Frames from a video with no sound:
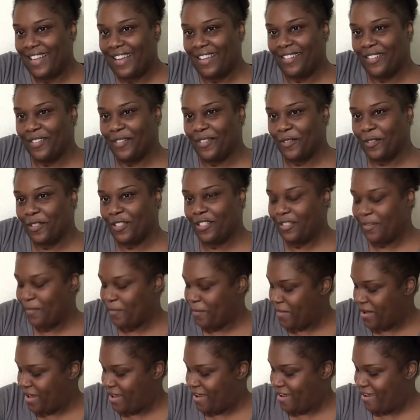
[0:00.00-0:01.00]
that little
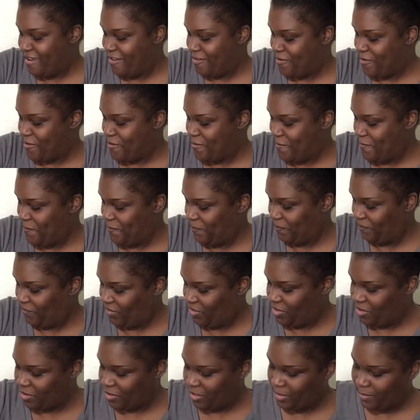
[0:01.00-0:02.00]
smile. You
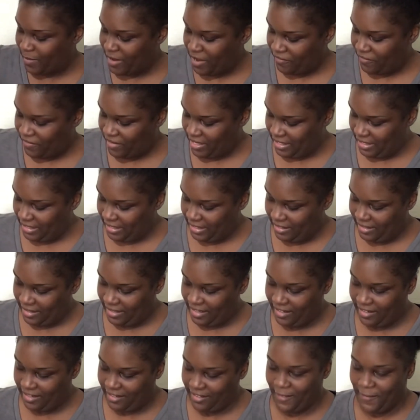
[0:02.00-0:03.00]
gonna smile for your T
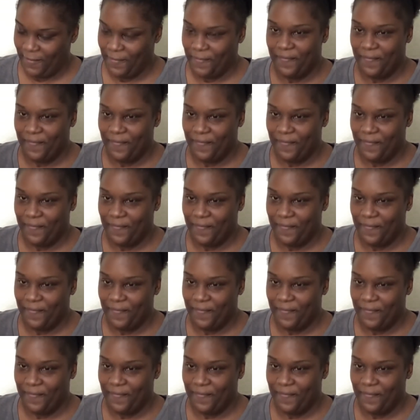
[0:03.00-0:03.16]
Ts?